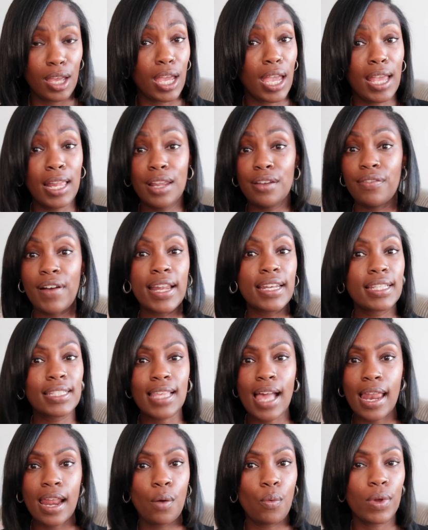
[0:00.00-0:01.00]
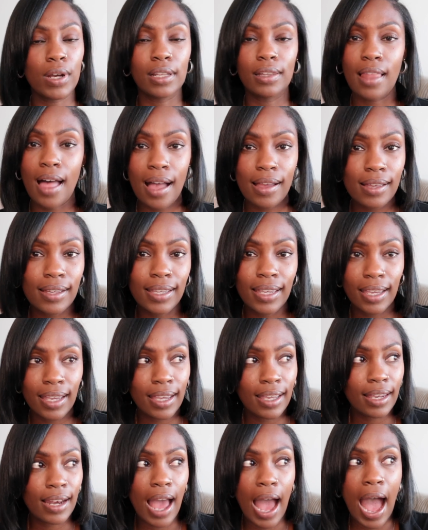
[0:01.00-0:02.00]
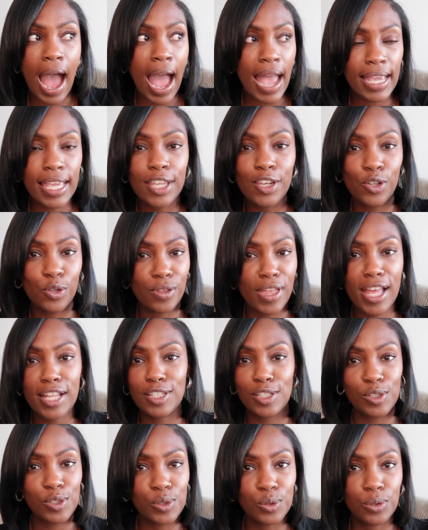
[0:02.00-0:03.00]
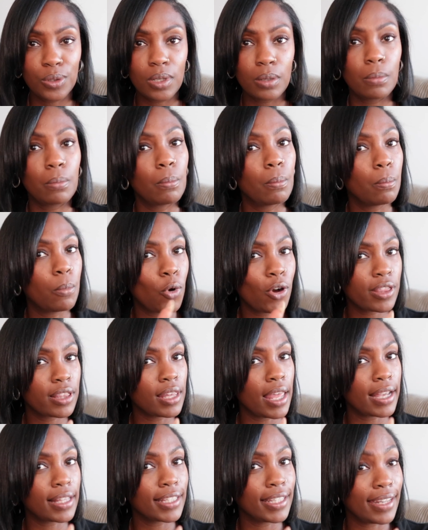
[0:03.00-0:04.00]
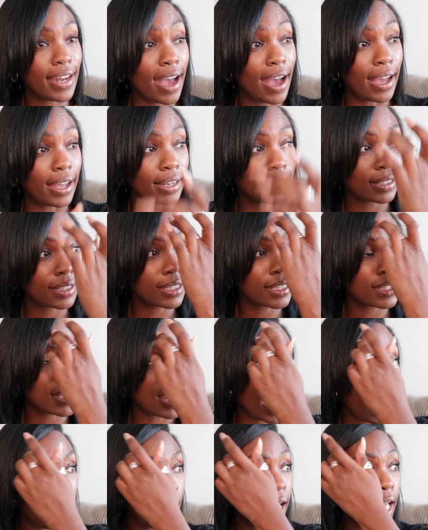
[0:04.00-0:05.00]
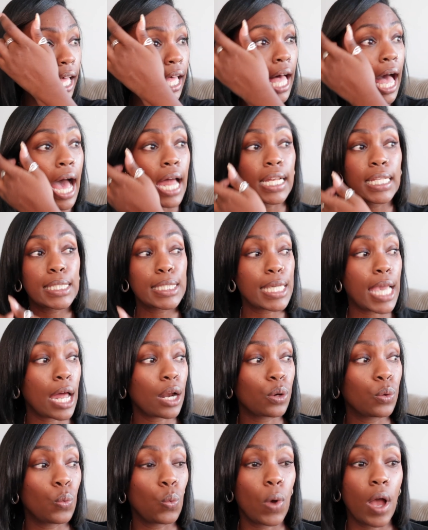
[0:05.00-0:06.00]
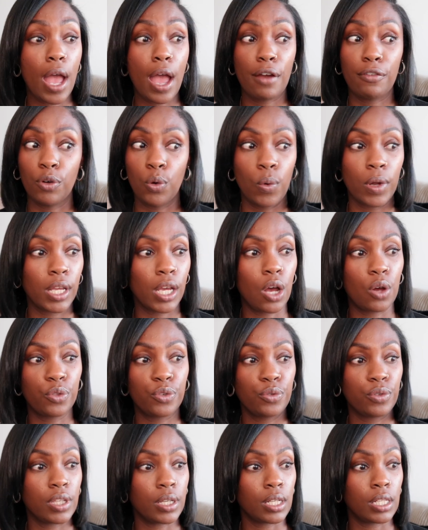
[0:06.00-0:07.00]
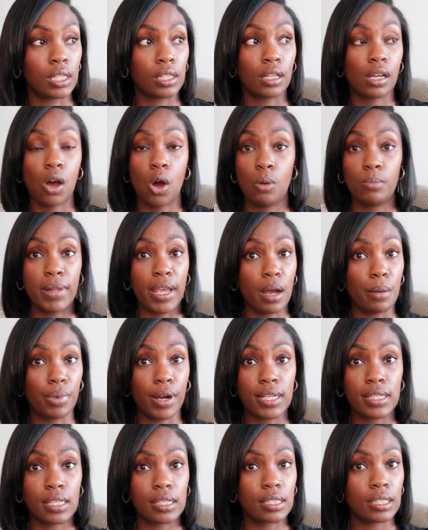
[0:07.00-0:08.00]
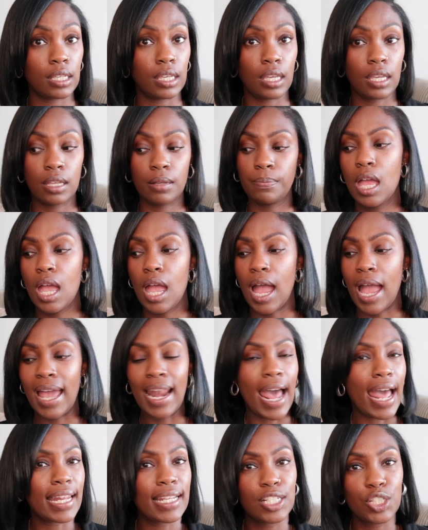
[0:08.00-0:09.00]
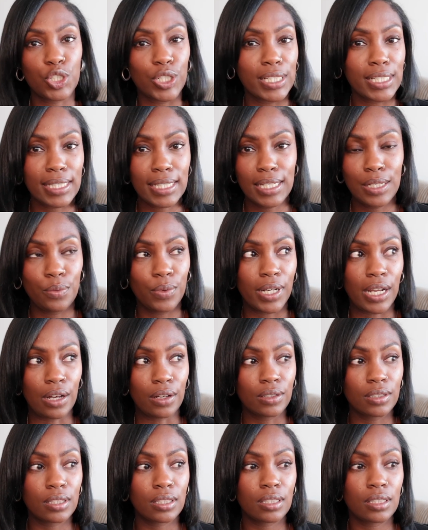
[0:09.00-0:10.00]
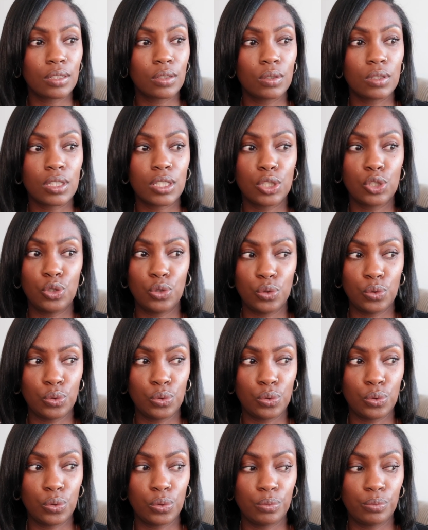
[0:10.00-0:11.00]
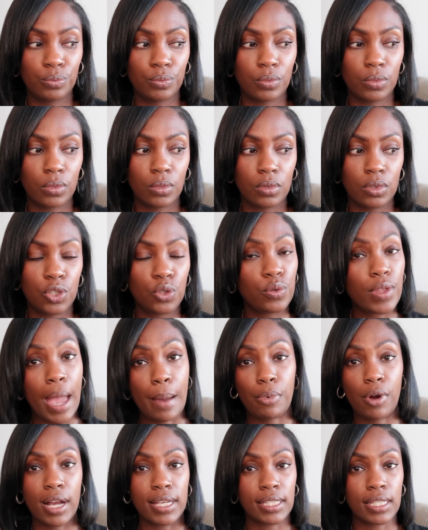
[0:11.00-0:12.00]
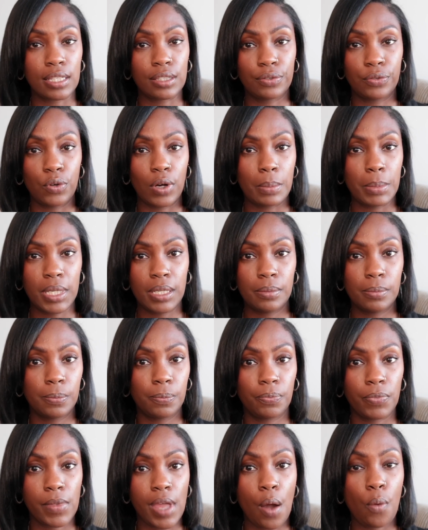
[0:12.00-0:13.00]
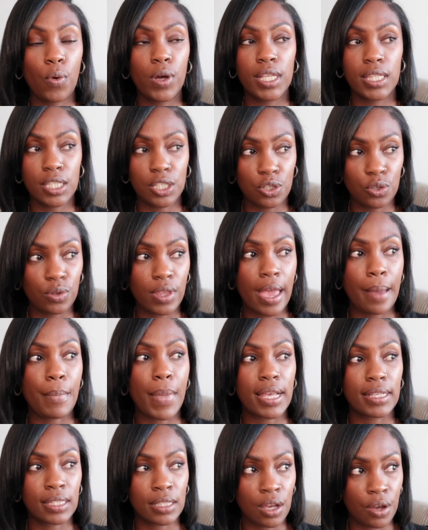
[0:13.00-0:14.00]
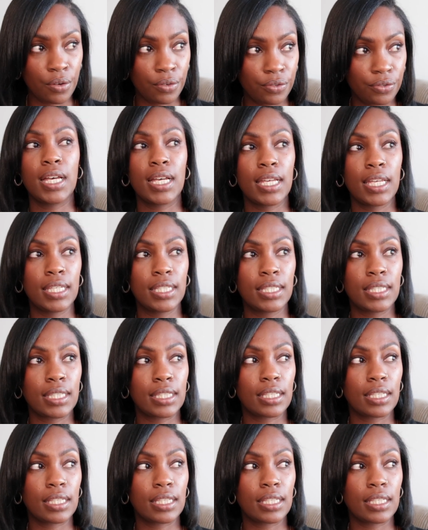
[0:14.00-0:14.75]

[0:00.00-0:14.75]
and if I decide I want to lock again, I can do that too. More than likely not, because honestly, I don't ever want to go through the comb down process again, and I didn't trust anyone else to do that process for me. I wanted to do that myself because